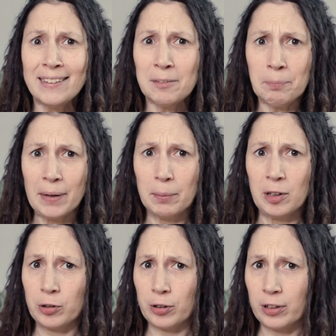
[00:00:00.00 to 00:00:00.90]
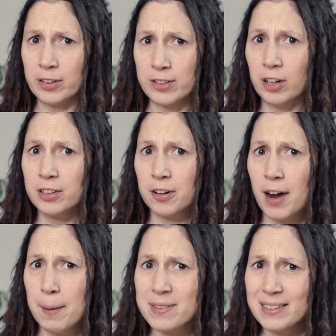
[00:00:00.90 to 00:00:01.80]
eating baby turtles got
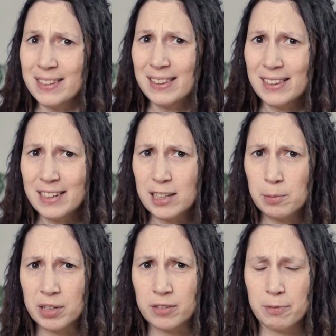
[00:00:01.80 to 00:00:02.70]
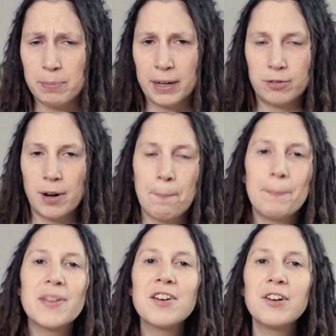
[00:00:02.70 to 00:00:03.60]
crabs a little bit of a bad rap,
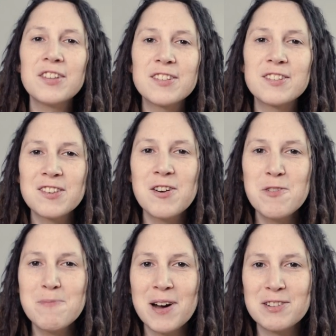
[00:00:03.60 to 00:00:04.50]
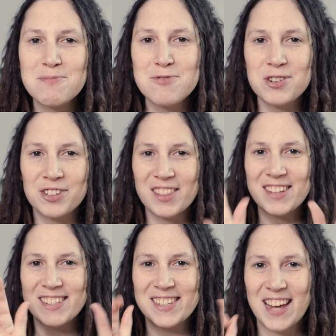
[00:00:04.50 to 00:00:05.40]
but there is so much more to
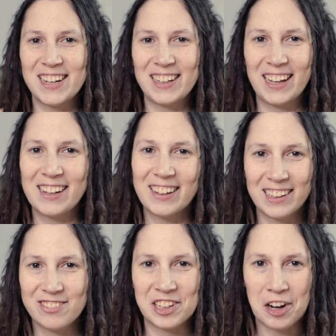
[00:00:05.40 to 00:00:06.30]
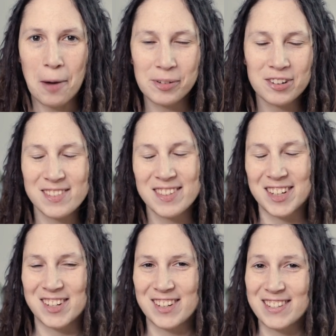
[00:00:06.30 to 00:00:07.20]
these 10-legged living armors
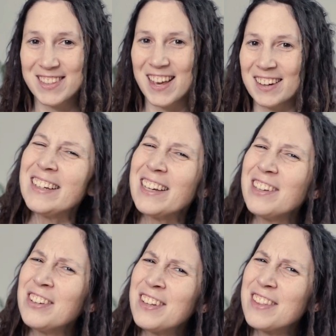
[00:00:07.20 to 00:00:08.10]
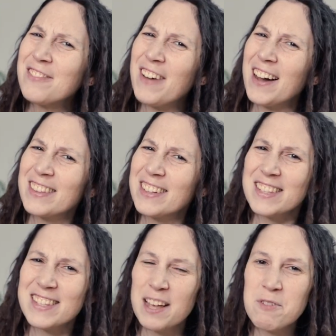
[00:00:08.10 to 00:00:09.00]
than just that, including the fact
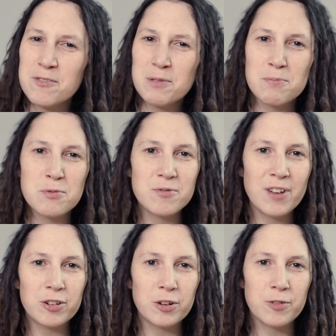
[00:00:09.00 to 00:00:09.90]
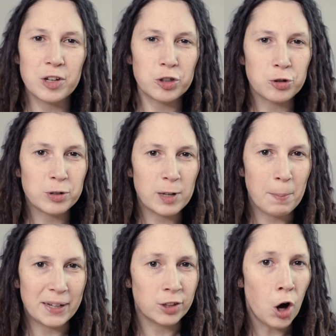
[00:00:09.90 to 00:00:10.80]
that some of them move out of their turtle
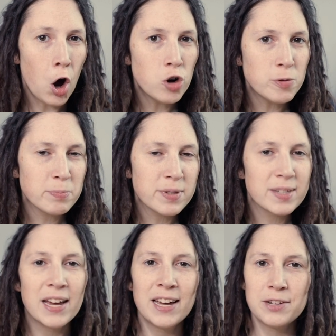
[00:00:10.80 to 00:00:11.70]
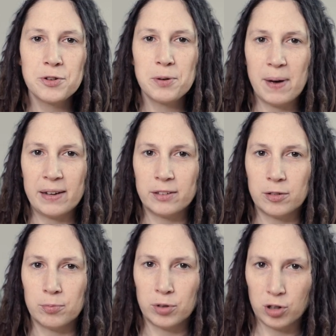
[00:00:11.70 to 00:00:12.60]
butt homes to
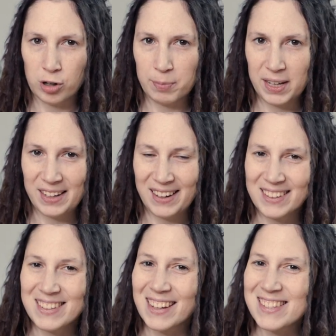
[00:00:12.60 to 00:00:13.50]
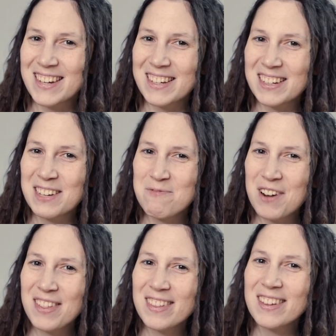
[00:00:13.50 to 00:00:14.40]
abandon monogamy. Let's take a deep
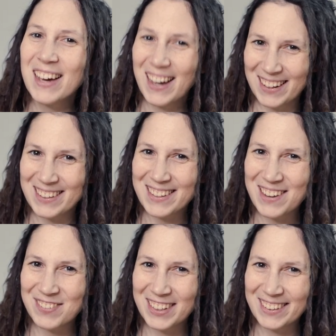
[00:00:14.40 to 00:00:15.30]
breath and dive